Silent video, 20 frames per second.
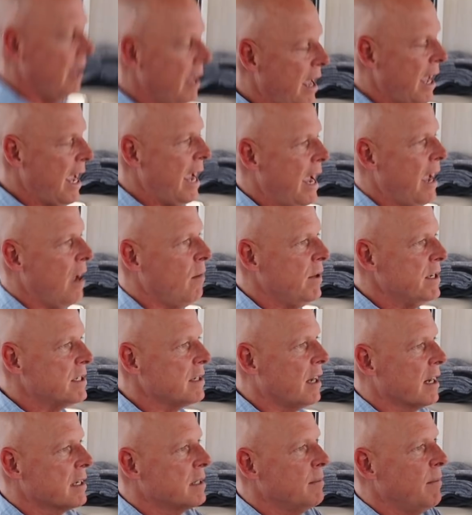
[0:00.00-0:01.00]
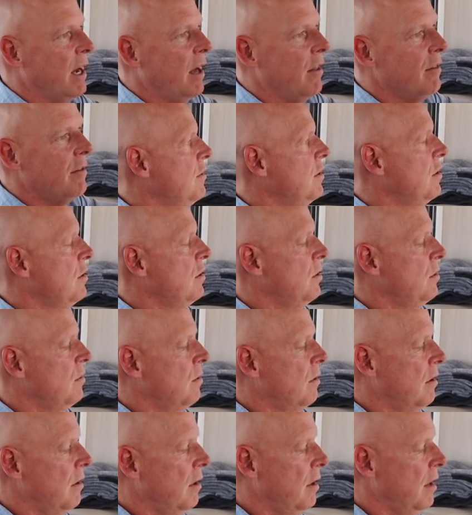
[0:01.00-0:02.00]
And we talked about the view,
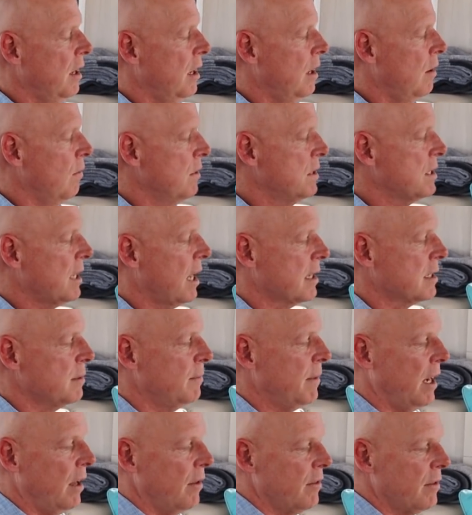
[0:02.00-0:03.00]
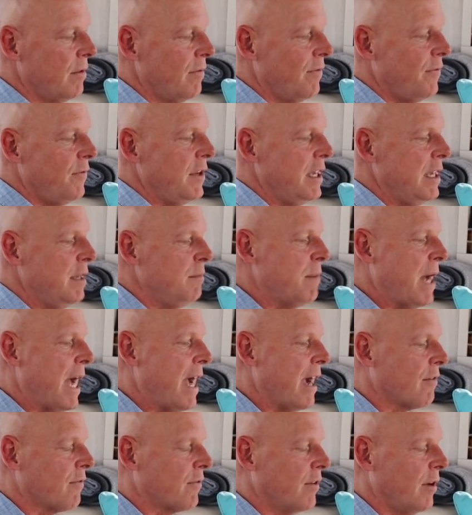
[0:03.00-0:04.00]
and we talked about the
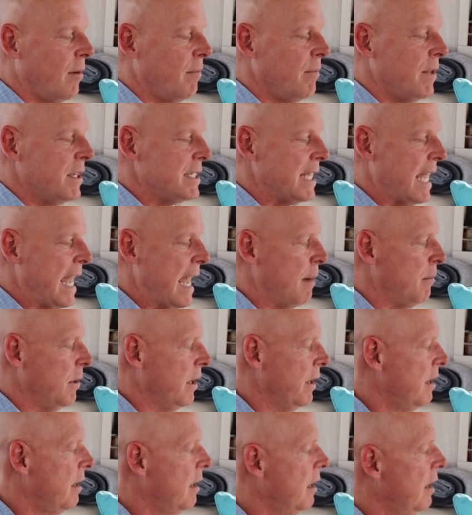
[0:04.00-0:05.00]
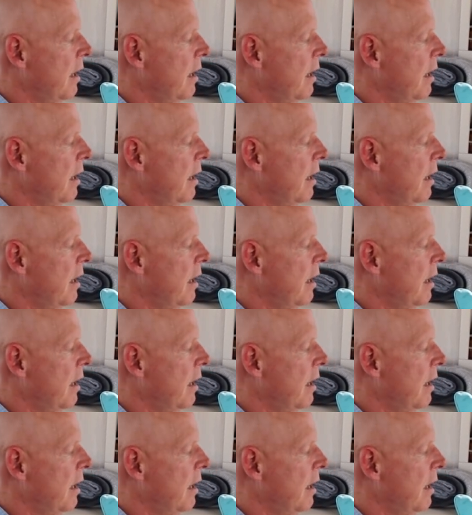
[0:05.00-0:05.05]
feedback from the tablet